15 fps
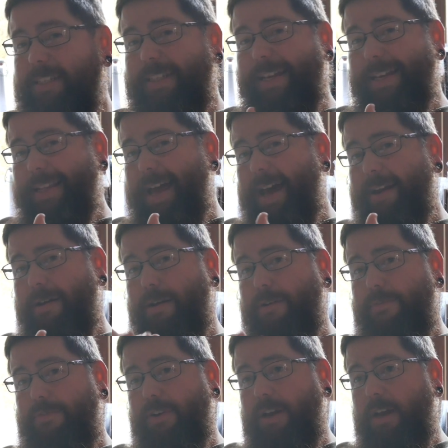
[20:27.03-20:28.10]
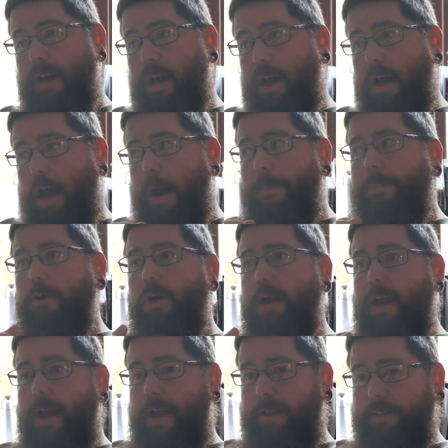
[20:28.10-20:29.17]
to see a lot of
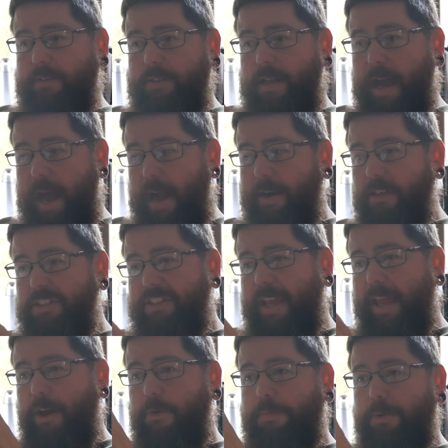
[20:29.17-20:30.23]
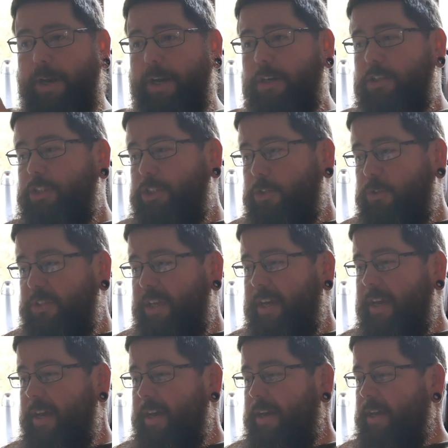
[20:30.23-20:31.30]
upper end, higher scale breeders using
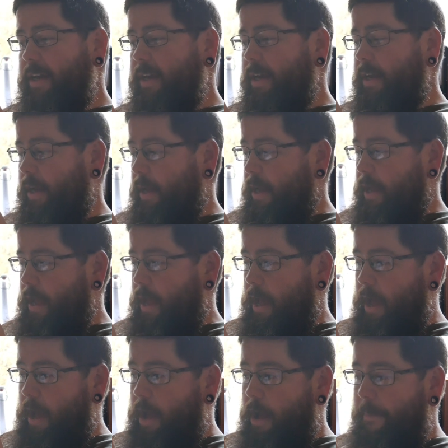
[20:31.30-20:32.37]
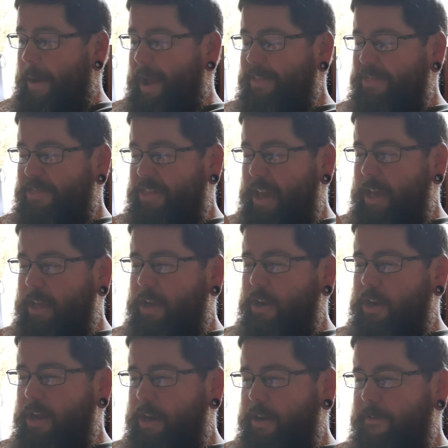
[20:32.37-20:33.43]
it. I think you're
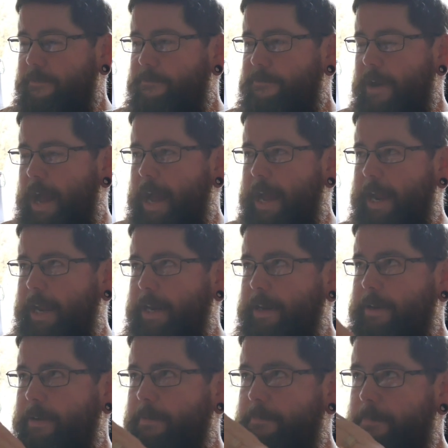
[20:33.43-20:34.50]
going to find